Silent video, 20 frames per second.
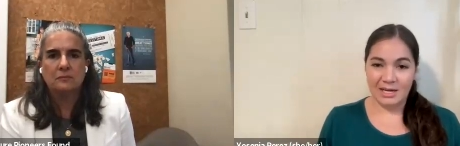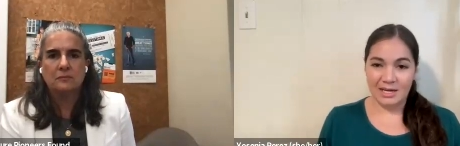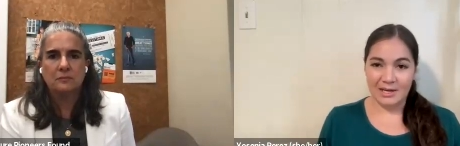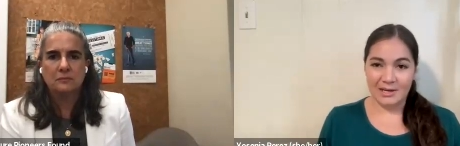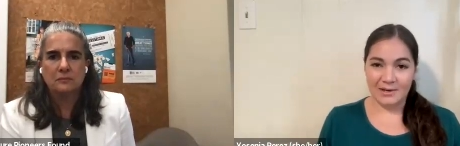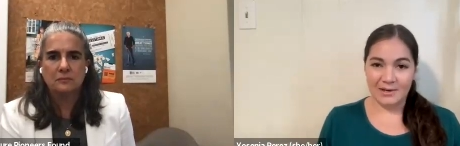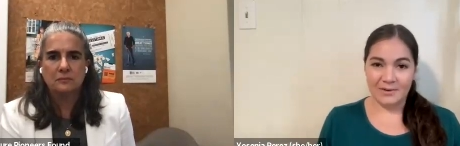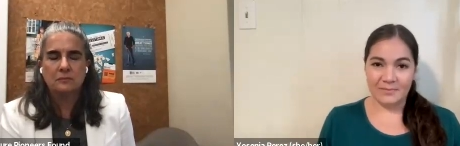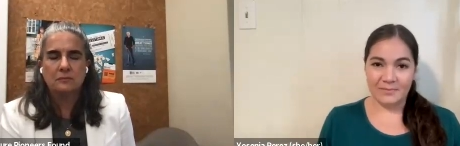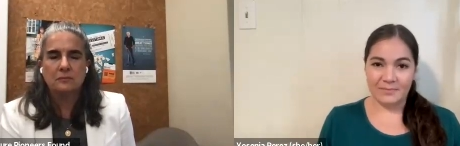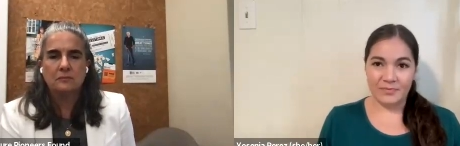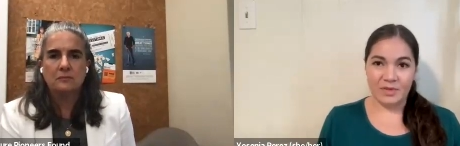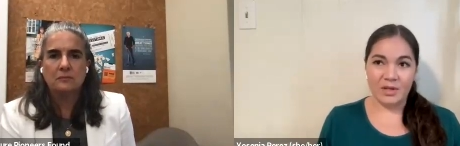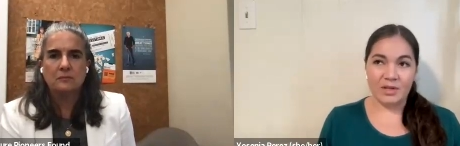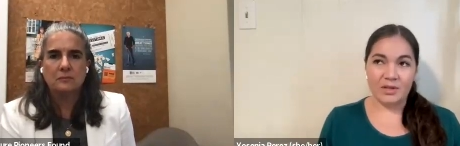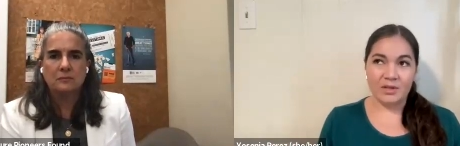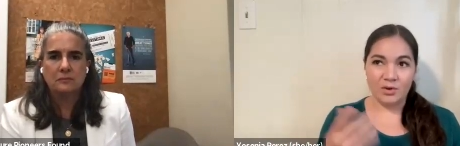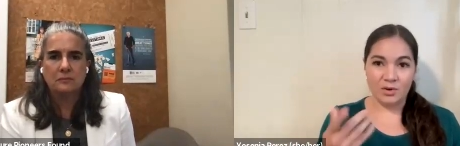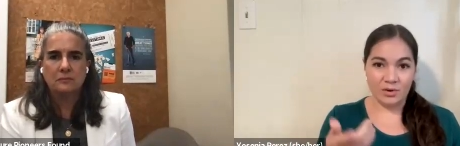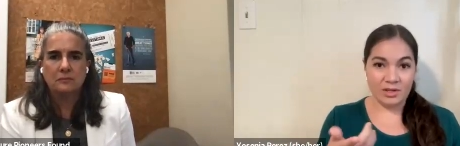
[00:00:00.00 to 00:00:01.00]
Speaker 1: Um,
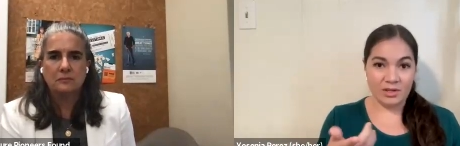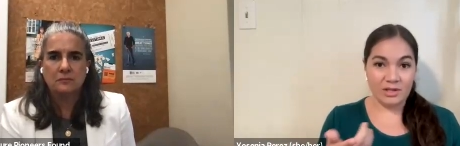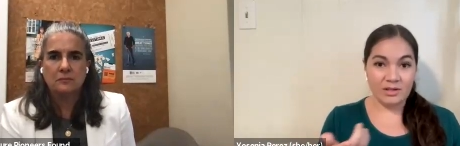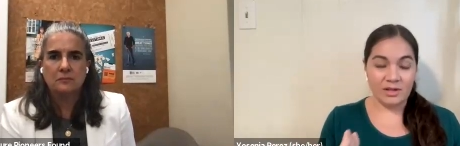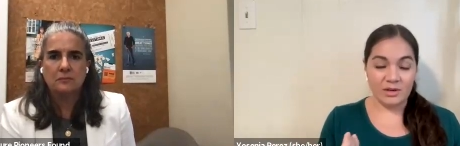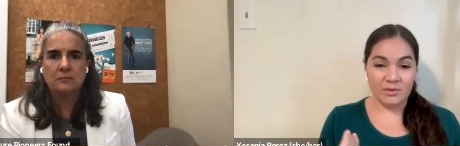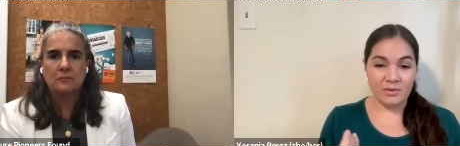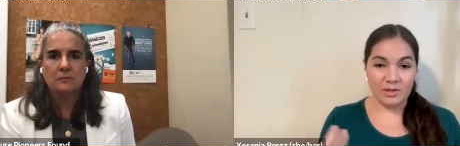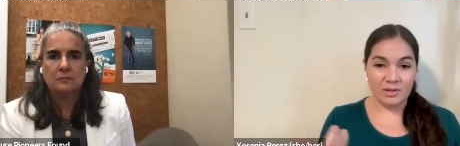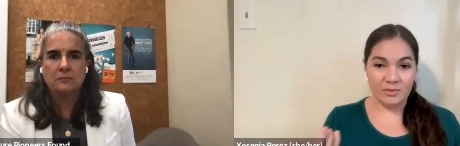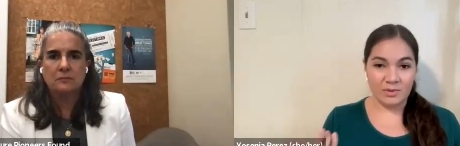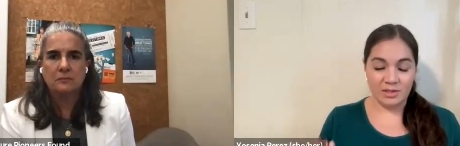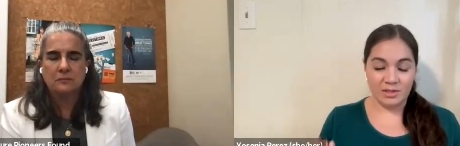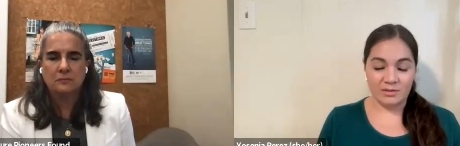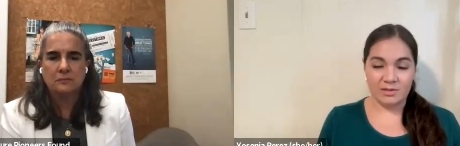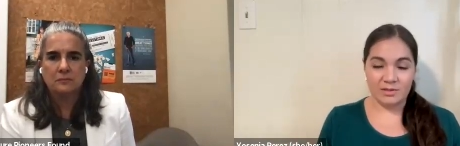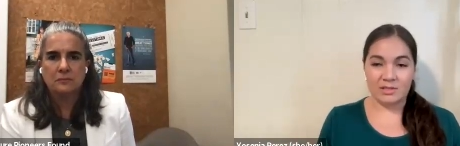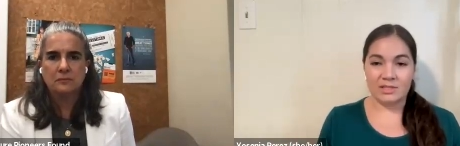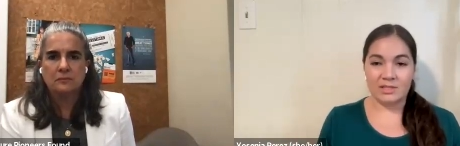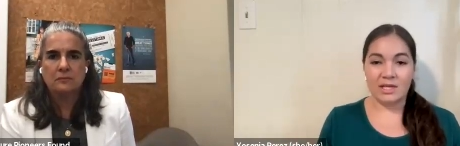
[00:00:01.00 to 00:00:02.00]
going along with what
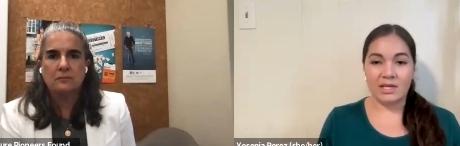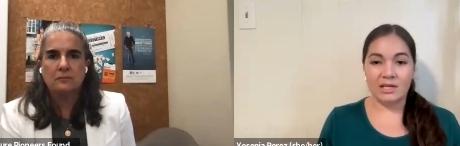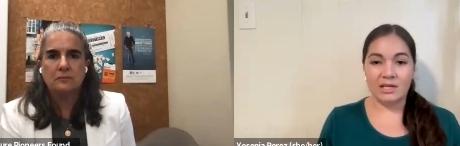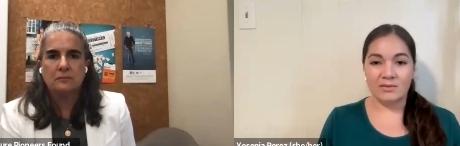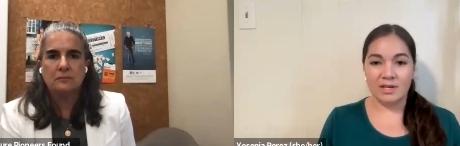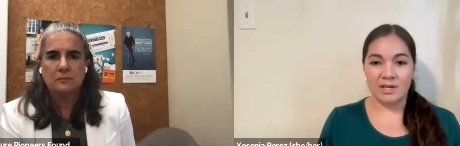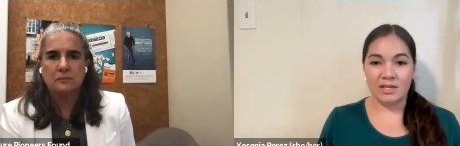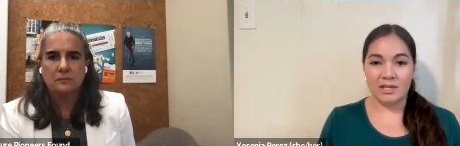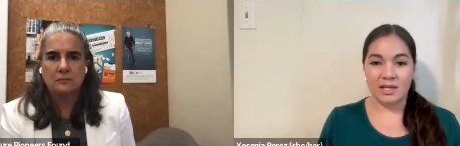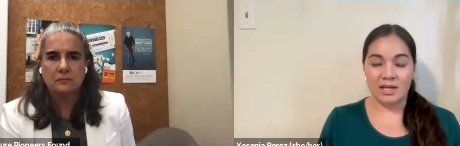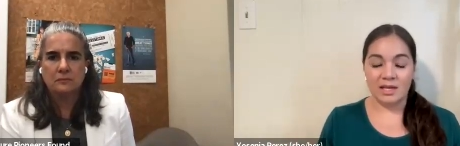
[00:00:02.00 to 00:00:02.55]
you were saying, right?